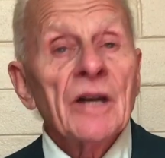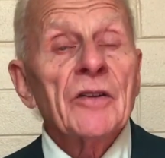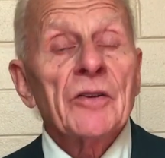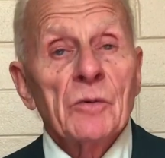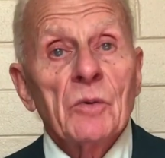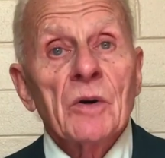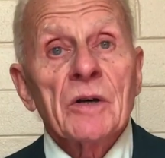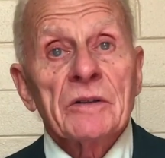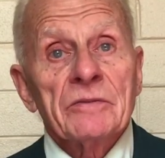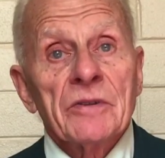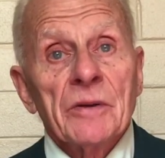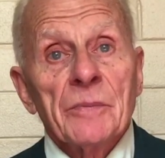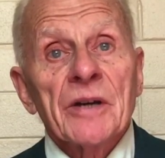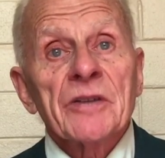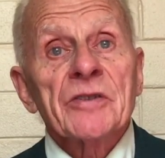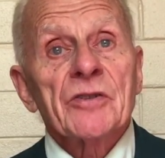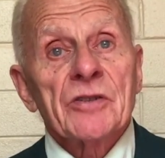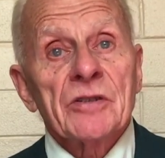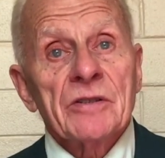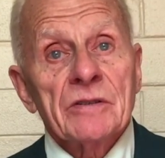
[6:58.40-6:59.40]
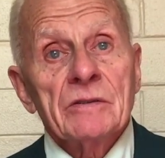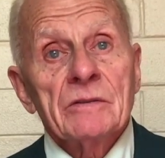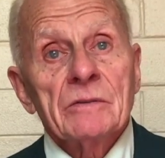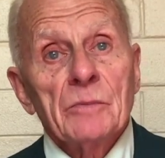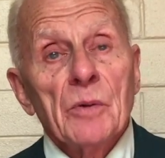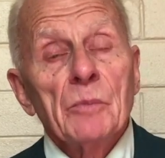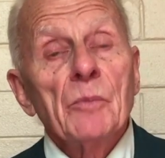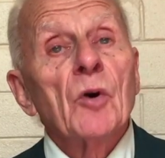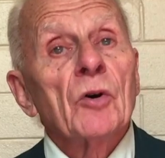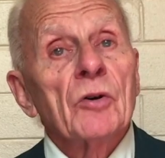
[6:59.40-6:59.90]
one of the best
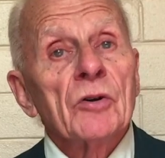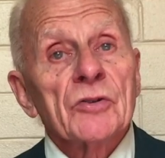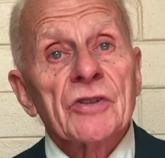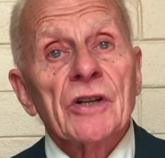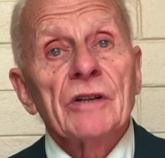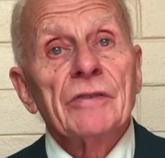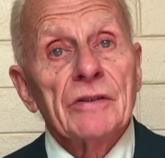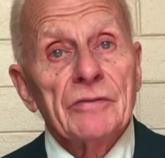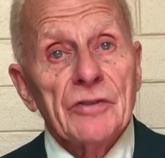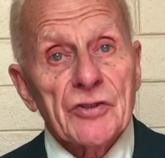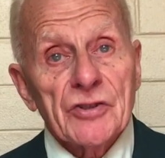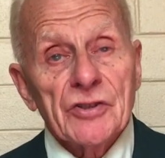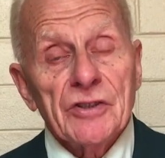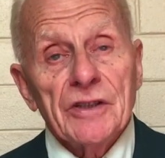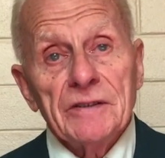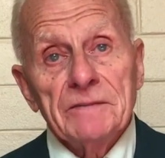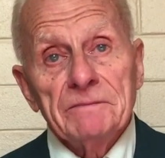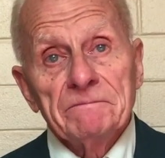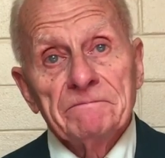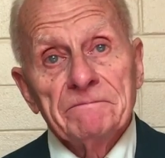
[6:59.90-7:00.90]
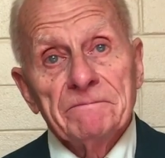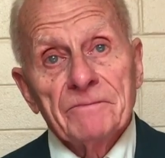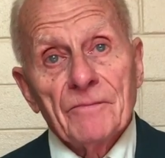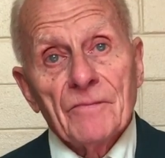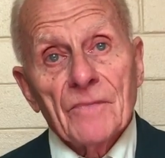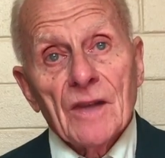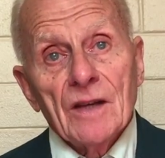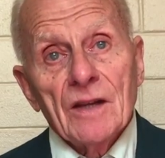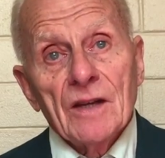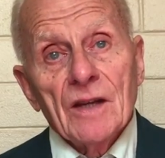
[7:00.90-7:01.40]
memorials I've ever
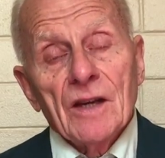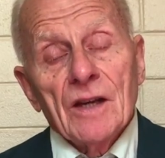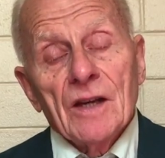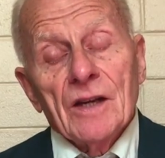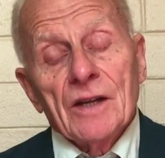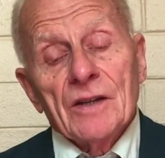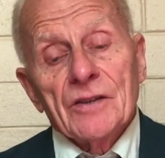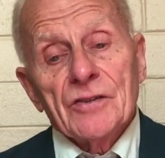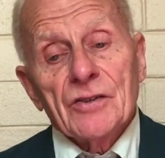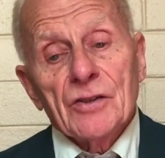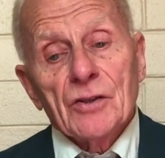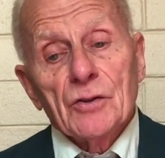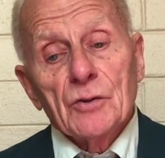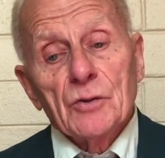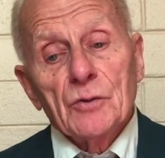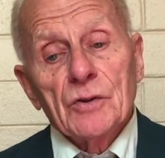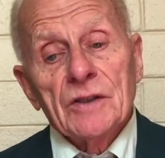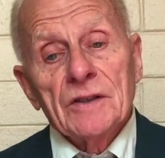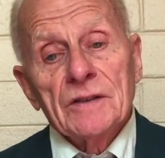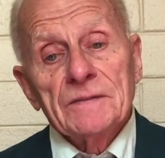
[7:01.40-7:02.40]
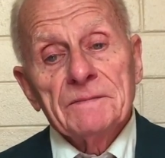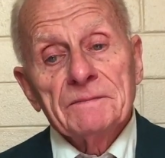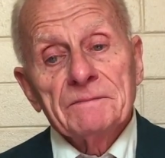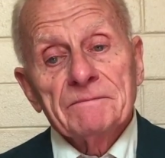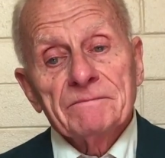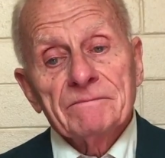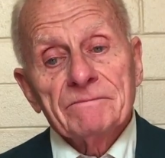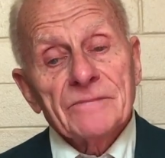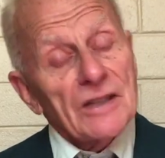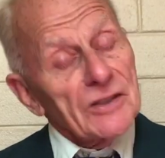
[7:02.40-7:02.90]
seen. So
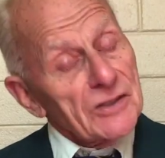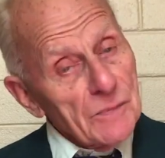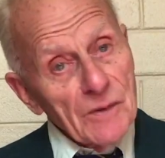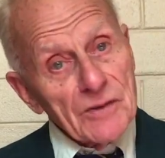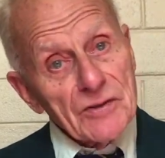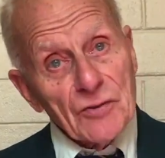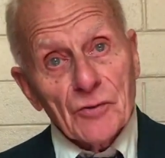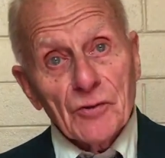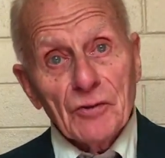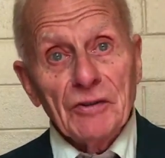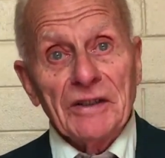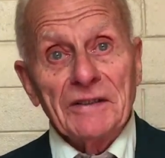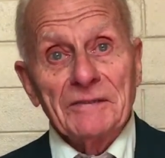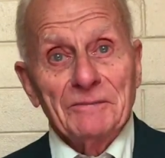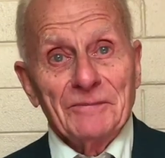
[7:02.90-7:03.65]
that's my story.